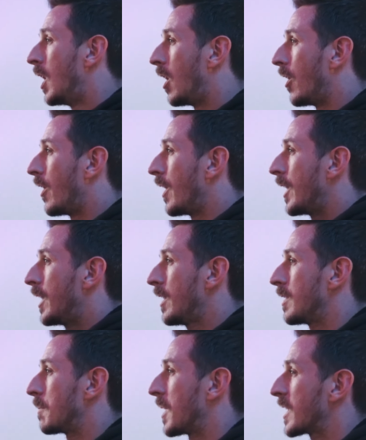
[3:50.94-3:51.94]
on
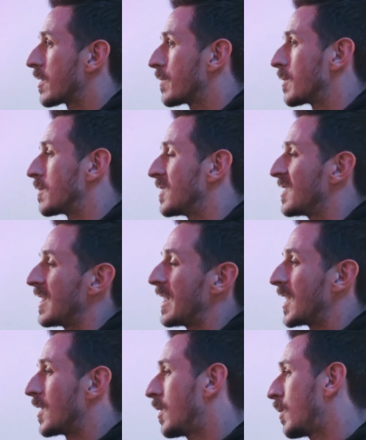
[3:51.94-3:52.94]
the microphone
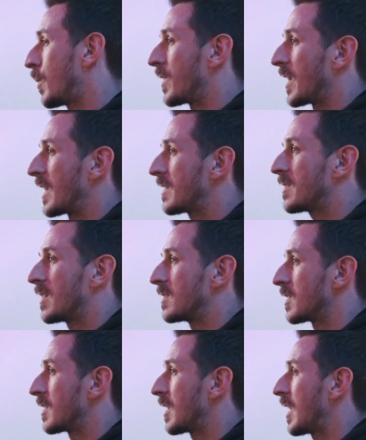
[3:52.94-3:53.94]
stand with an
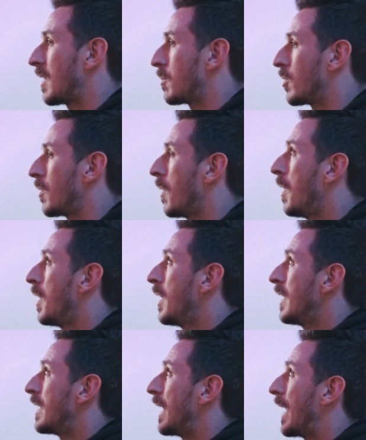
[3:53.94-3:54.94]
extension cable.
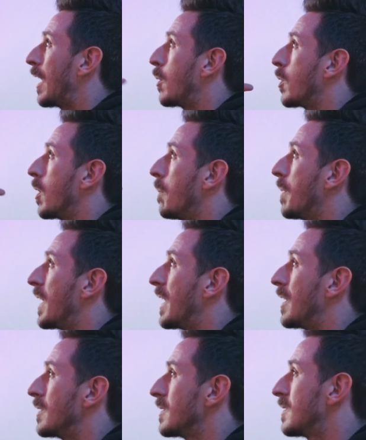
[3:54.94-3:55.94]
Now we're
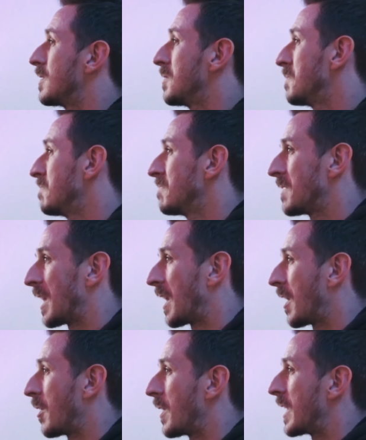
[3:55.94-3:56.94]
about,
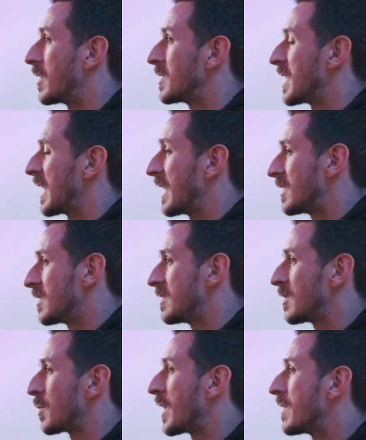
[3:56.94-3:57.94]
8 or 10
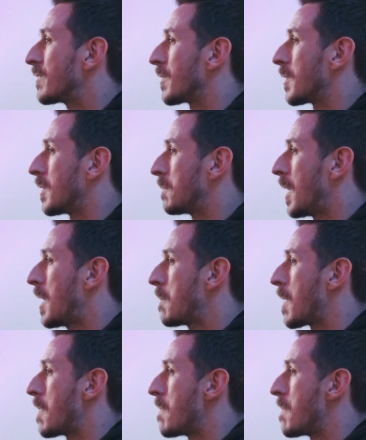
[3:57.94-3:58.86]
inches away from my